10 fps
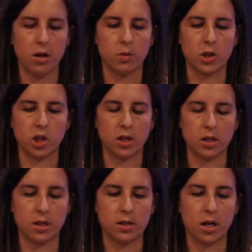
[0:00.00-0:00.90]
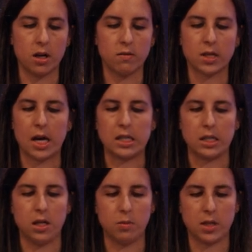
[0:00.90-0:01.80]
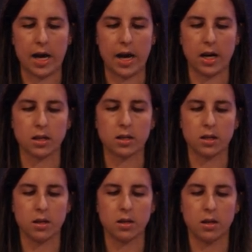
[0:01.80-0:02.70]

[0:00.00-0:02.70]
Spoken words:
which is of size num tags.